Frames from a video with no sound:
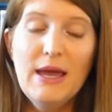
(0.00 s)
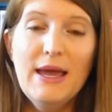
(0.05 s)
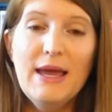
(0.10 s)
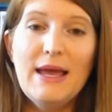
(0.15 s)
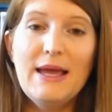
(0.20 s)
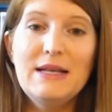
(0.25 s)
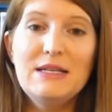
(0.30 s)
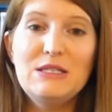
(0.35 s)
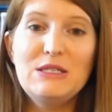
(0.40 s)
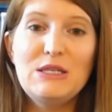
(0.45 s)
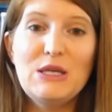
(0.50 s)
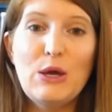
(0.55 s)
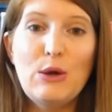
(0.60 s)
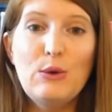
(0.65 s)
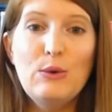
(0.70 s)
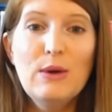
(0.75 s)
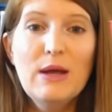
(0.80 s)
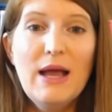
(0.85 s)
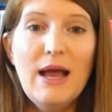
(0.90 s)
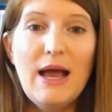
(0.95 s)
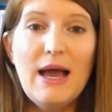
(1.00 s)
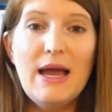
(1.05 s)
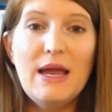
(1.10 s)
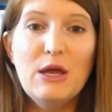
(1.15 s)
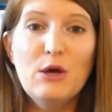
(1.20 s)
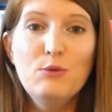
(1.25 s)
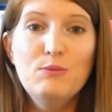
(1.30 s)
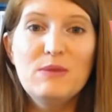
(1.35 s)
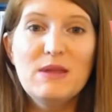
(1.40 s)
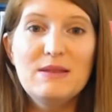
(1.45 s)
And so I
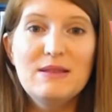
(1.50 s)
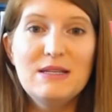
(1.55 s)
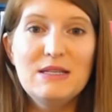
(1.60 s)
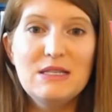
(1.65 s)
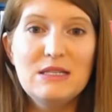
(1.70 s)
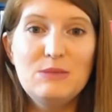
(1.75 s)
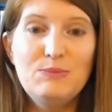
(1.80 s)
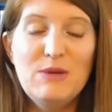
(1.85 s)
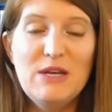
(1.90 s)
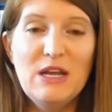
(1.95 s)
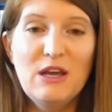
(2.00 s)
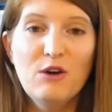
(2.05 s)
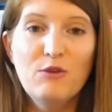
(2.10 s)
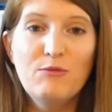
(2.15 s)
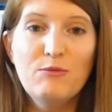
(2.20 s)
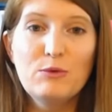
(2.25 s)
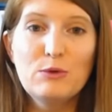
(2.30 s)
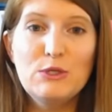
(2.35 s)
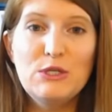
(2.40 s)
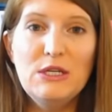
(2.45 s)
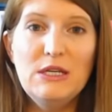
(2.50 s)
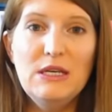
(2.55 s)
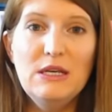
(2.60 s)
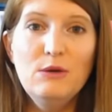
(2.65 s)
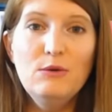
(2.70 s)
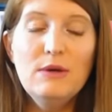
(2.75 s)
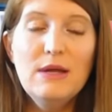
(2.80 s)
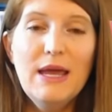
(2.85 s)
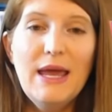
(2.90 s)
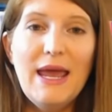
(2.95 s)
hope that this has been helpful to
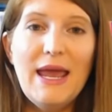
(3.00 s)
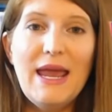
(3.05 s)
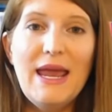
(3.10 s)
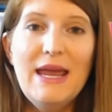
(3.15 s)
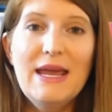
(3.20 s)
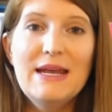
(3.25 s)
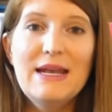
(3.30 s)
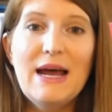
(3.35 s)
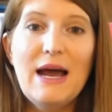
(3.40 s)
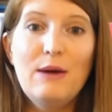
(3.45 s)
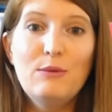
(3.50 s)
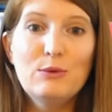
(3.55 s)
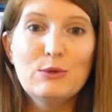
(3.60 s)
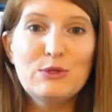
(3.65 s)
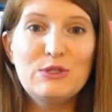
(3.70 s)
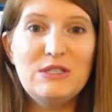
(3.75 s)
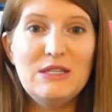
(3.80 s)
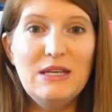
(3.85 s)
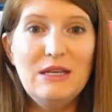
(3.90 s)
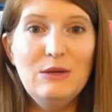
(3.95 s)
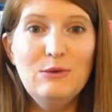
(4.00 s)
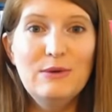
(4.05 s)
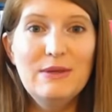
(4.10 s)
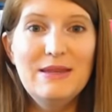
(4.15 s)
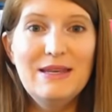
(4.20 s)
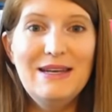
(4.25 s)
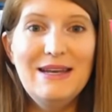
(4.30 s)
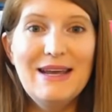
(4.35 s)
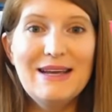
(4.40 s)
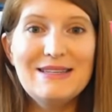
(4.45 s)
you, and I will see you
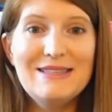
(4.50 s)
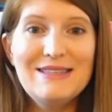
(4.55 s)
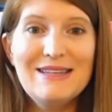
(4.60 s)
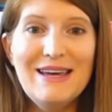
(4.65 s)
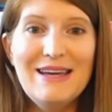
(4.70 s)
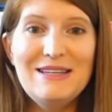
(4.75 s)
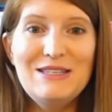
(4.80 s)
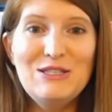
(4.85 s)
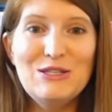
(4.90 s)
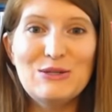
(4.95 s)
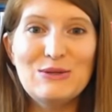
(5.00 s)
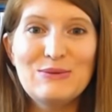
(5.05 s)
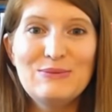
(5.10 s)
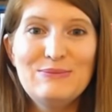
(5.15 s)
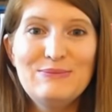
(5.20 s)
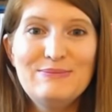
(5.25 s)
in the next lecture.